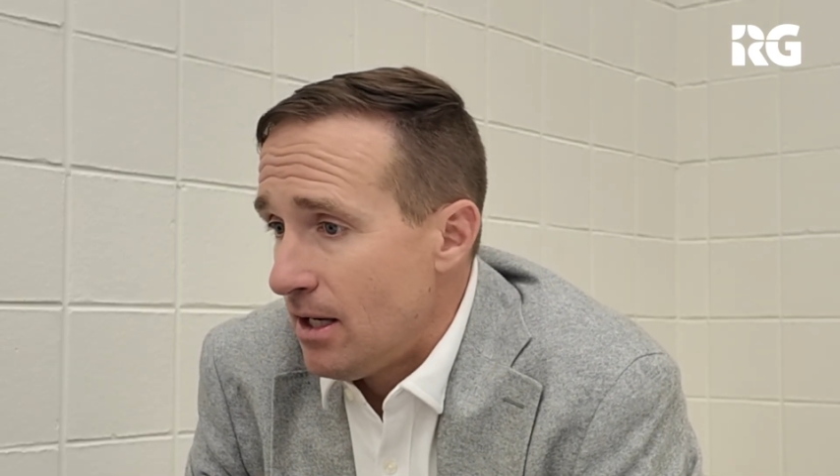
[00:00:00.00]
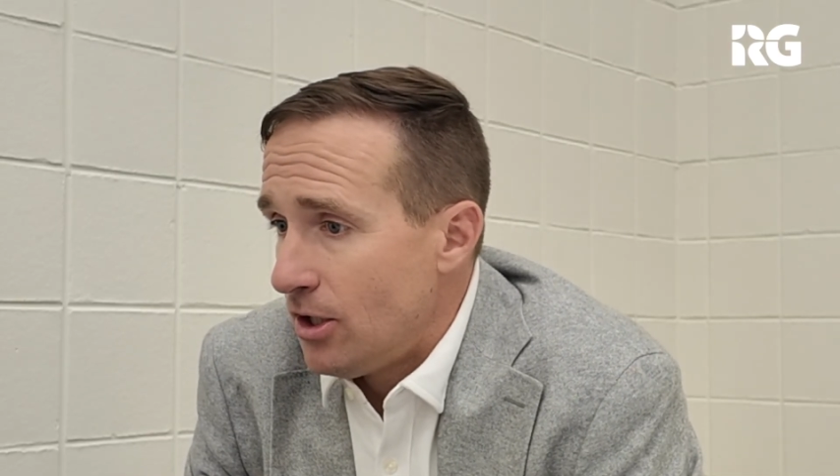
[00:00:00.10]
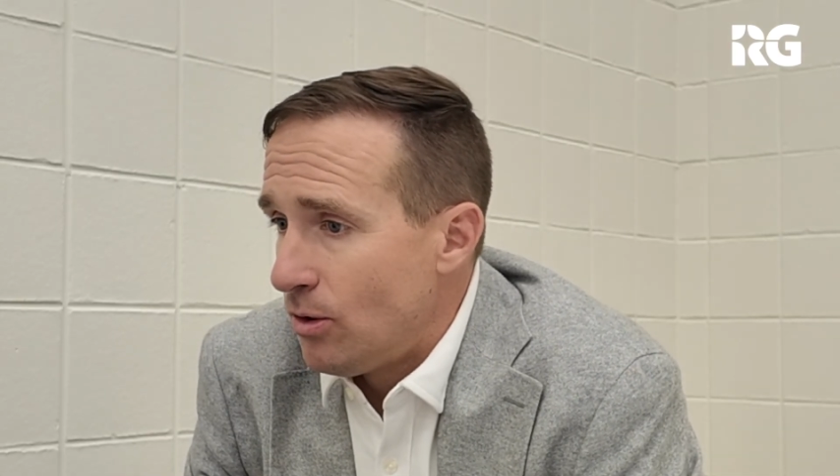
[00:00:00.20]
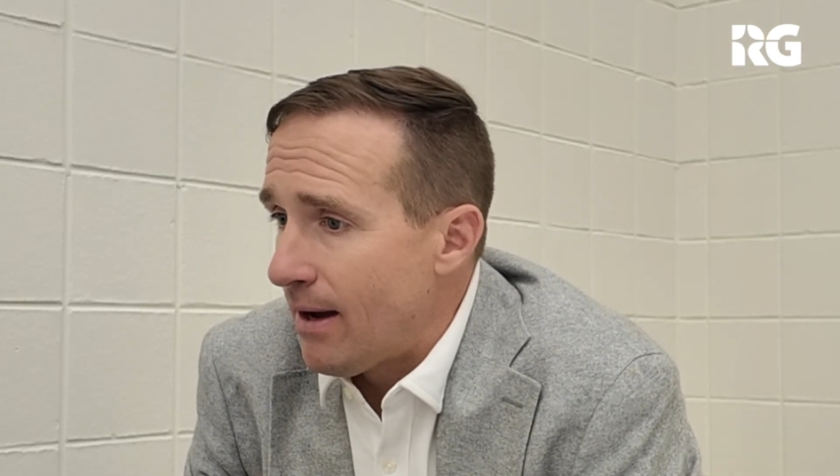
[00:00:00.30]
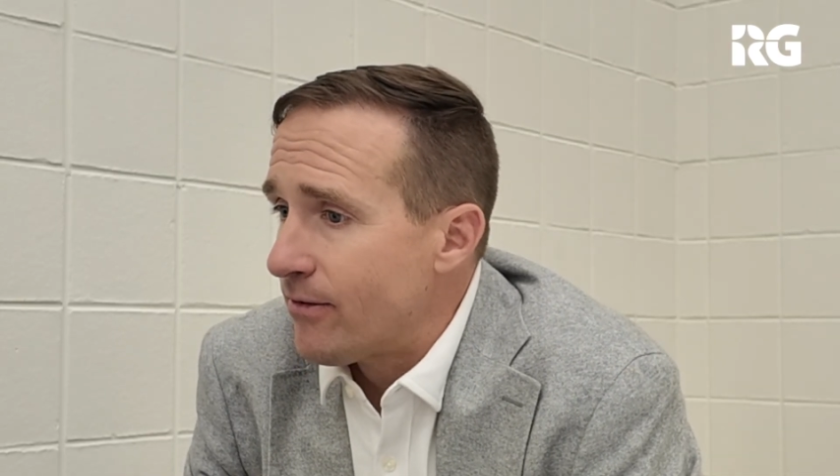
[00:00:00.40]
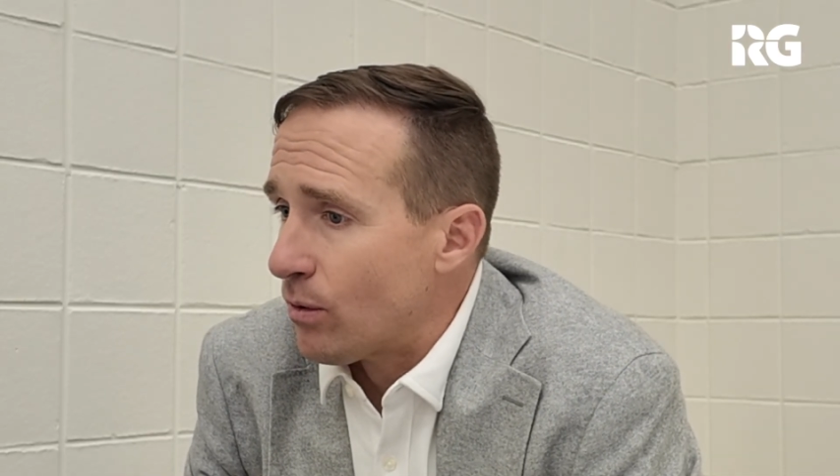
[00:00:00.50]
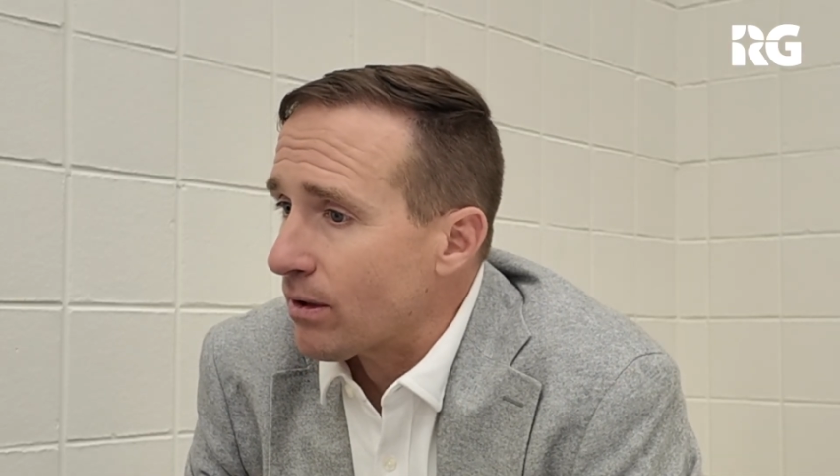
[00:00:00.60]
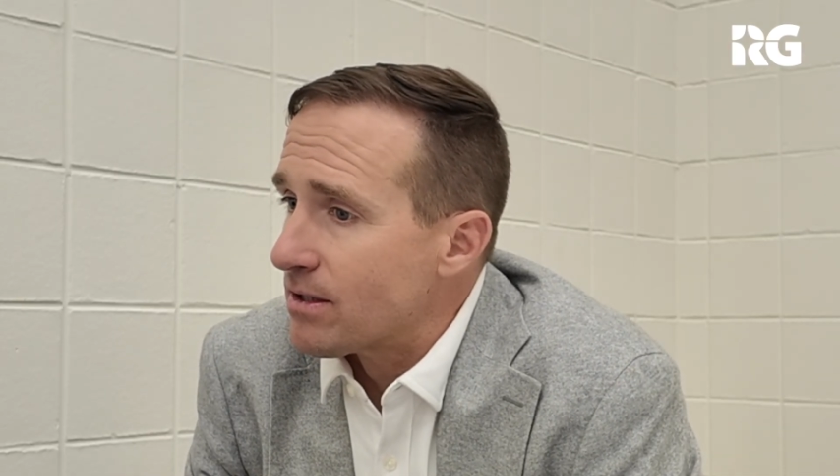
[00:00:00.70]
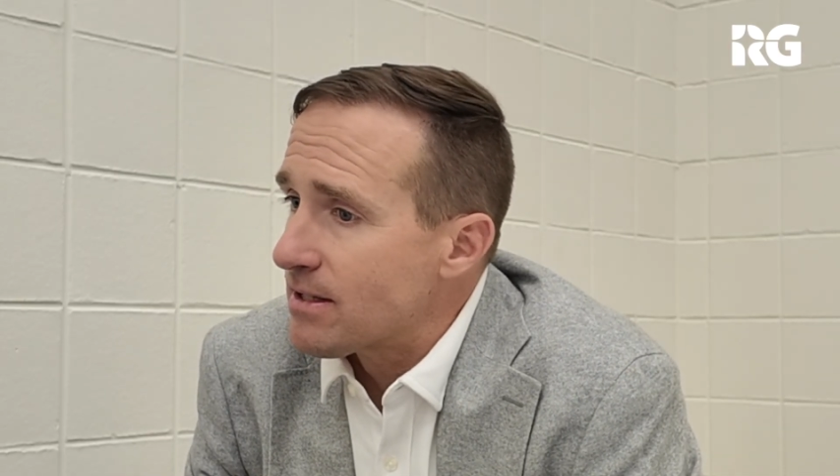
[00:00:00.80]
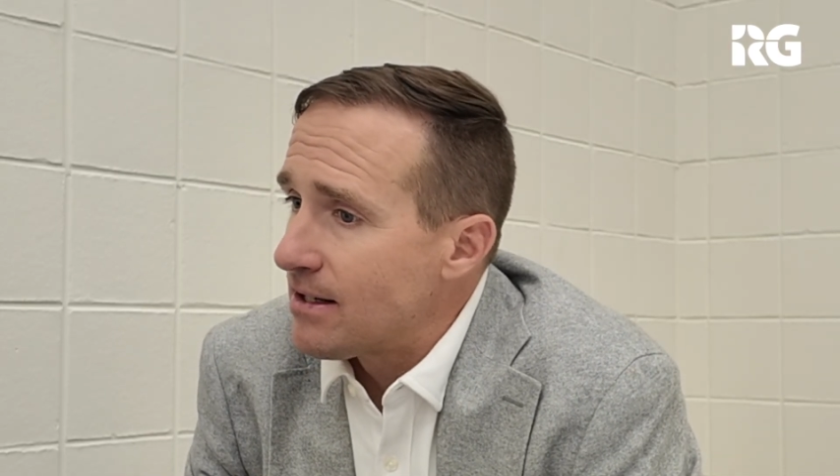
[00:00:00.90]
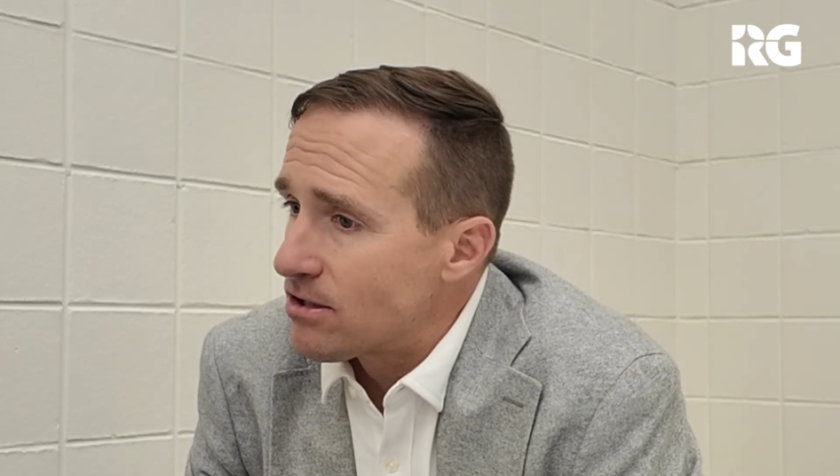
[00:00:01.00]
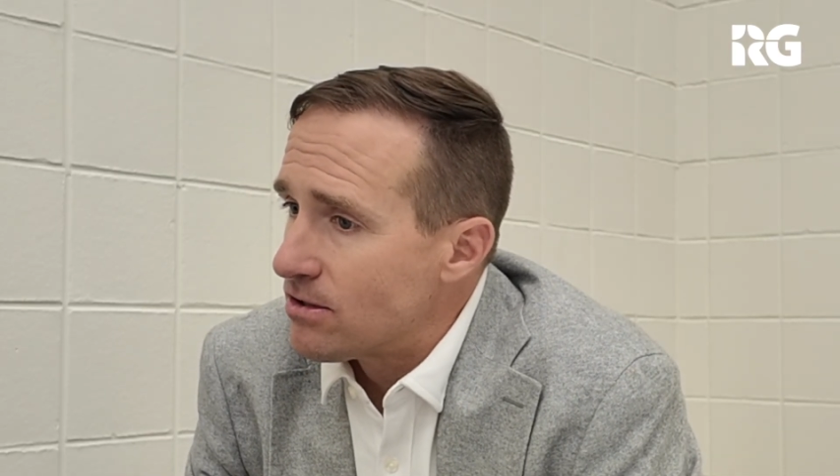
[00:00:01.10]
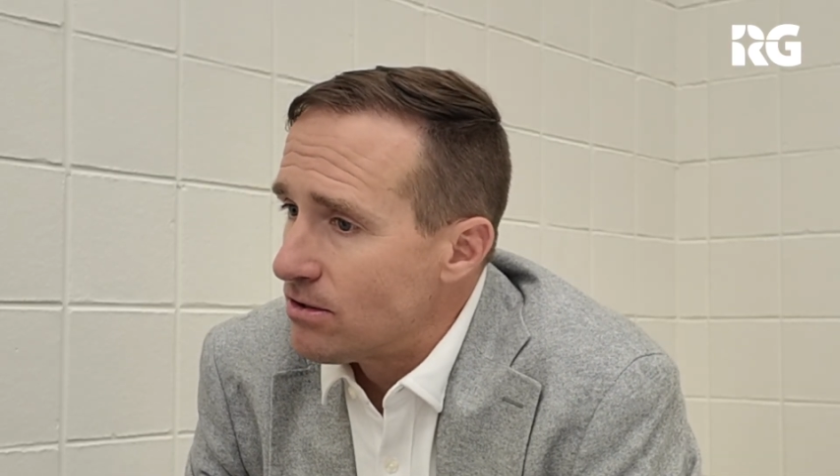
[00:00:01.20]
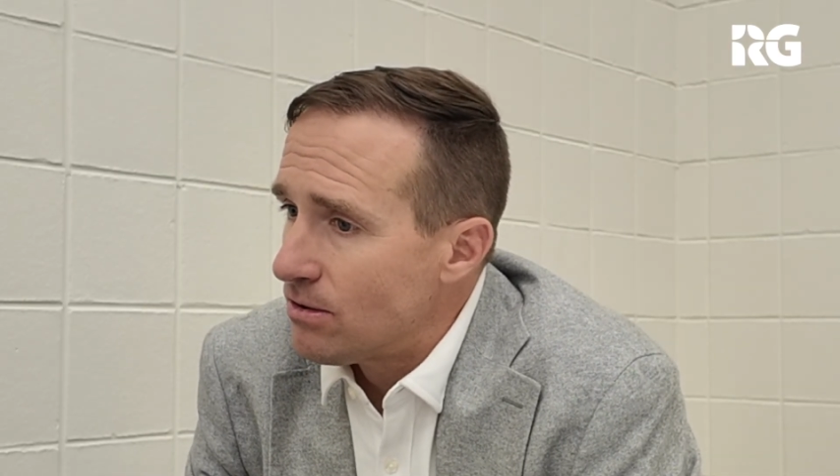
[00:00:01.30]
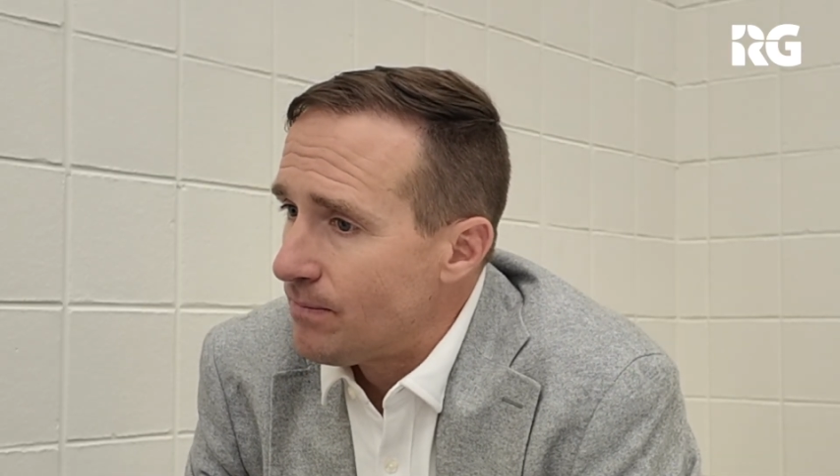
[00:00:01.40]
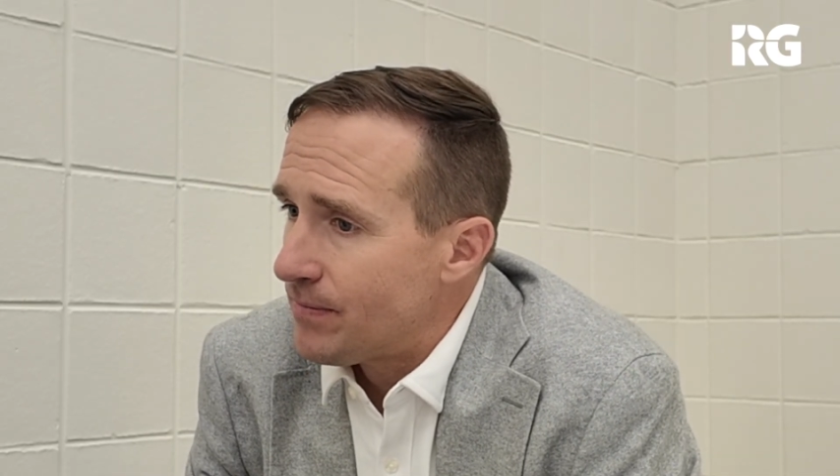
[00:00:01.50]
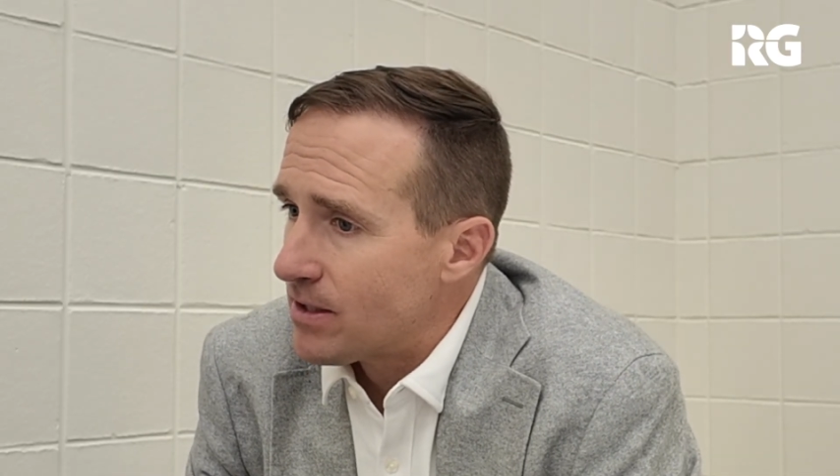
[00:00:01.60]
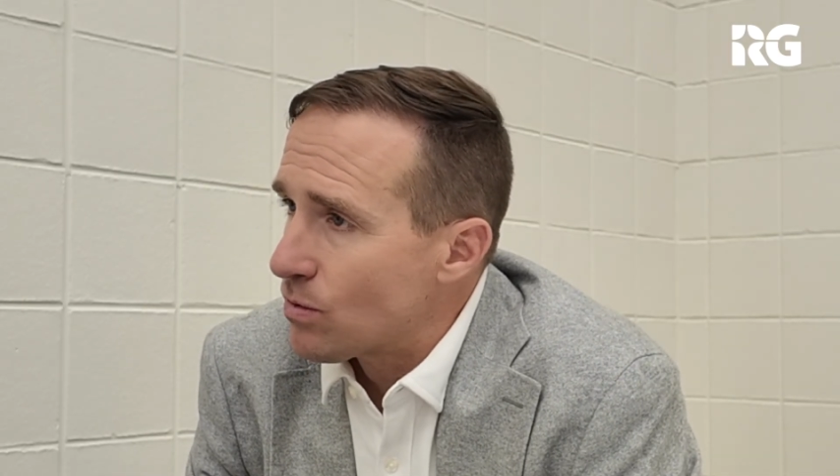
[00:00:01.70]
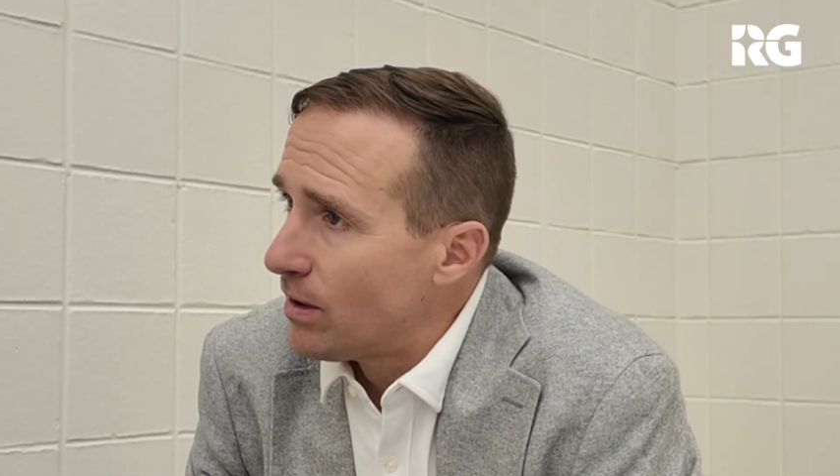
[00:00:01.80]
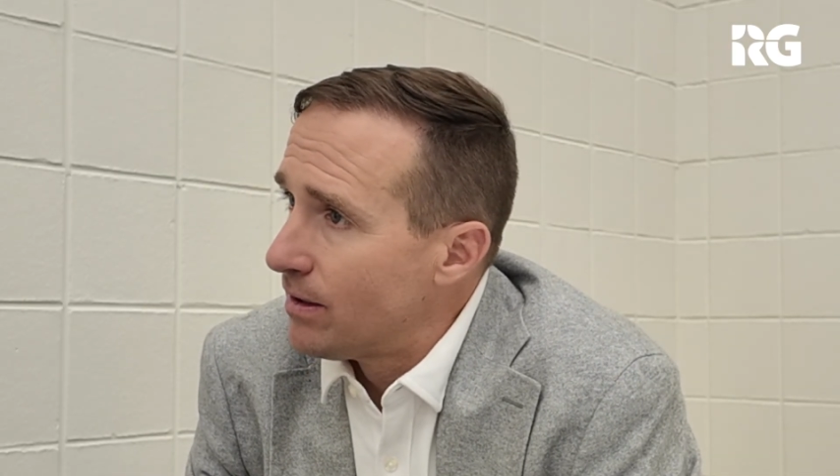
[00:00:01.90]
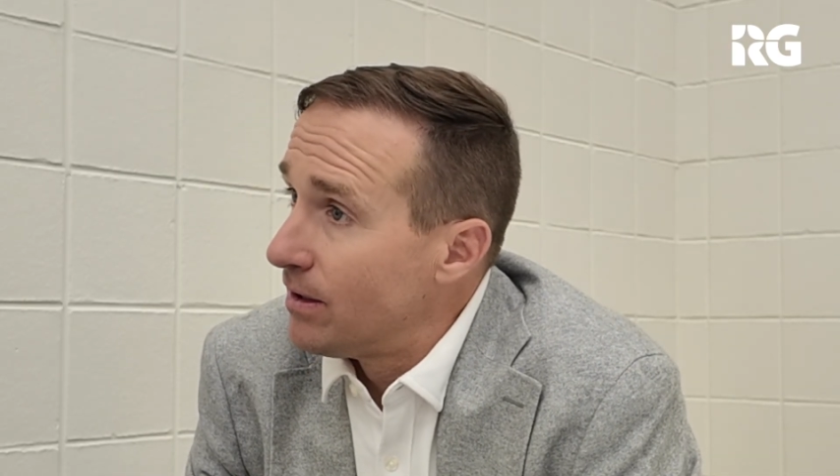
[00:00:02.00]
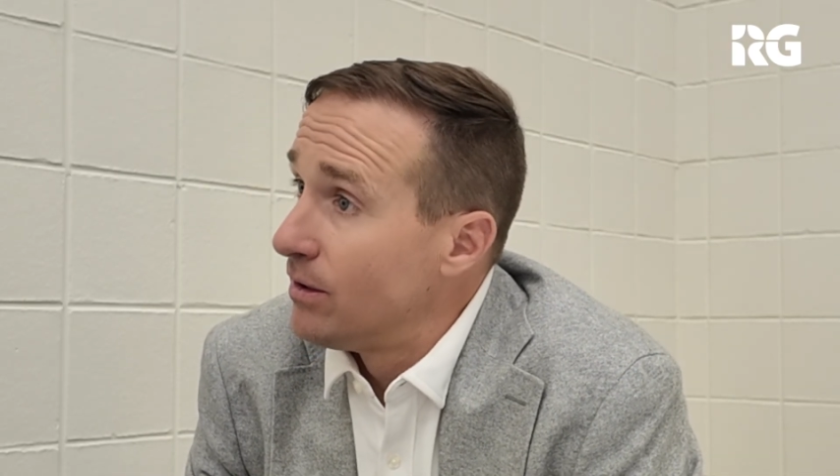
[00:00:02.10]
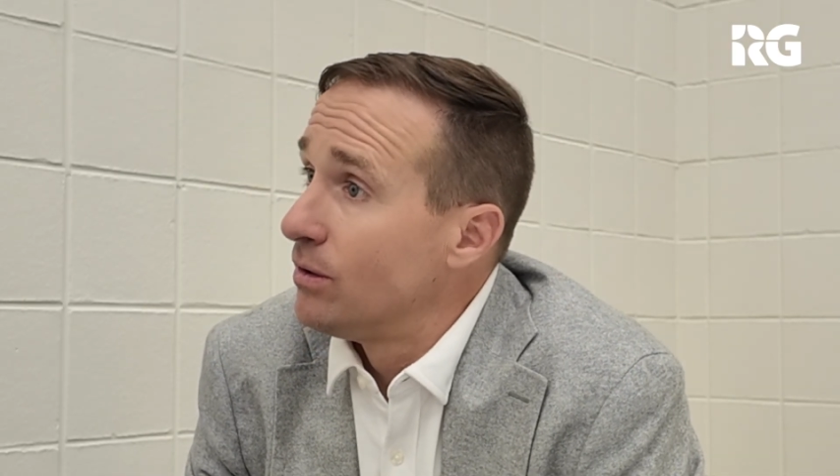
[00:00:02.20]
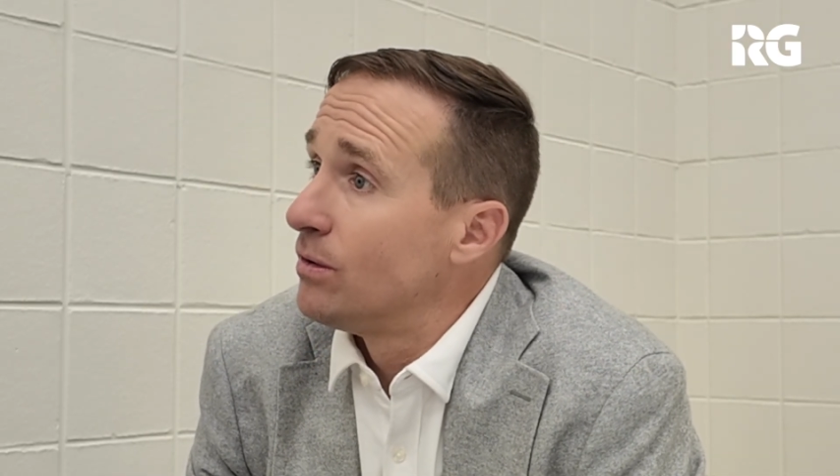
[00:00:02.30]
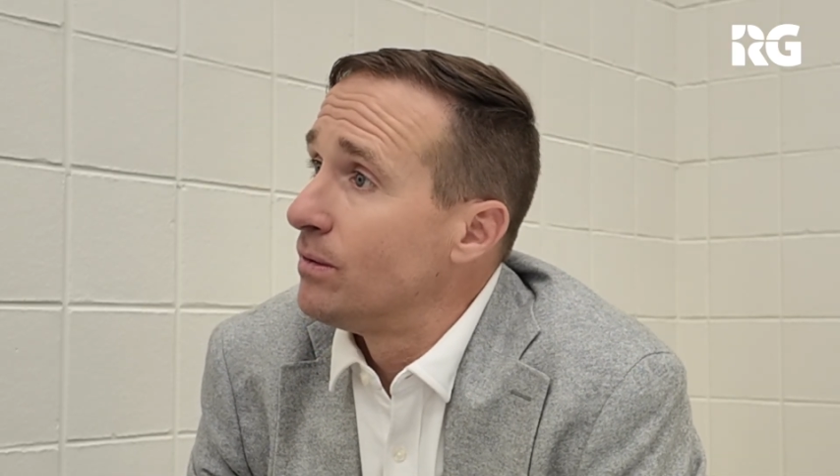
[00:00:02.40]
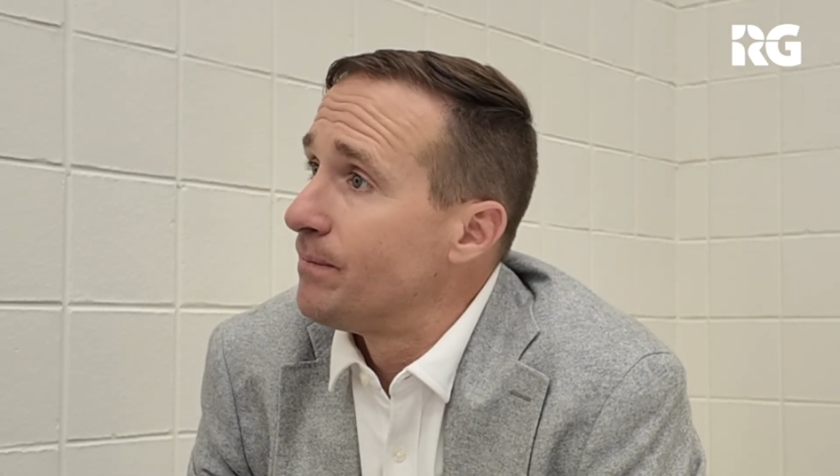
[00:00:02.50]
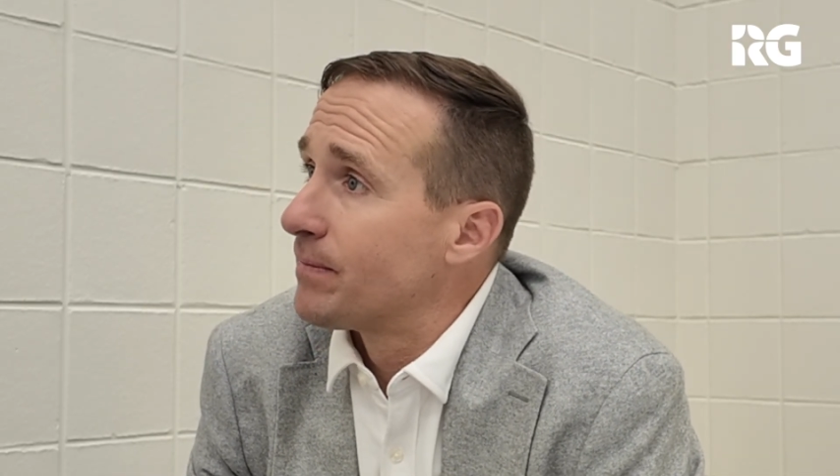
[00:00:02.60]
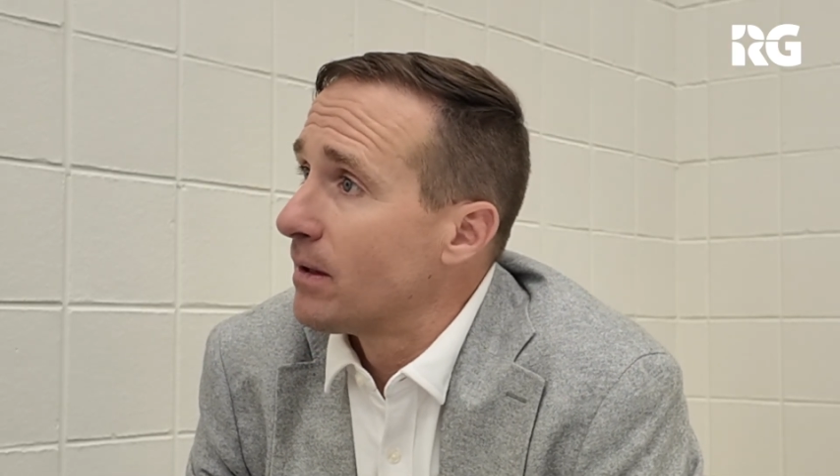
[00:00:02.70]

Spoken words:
you have an organization too that's willing to do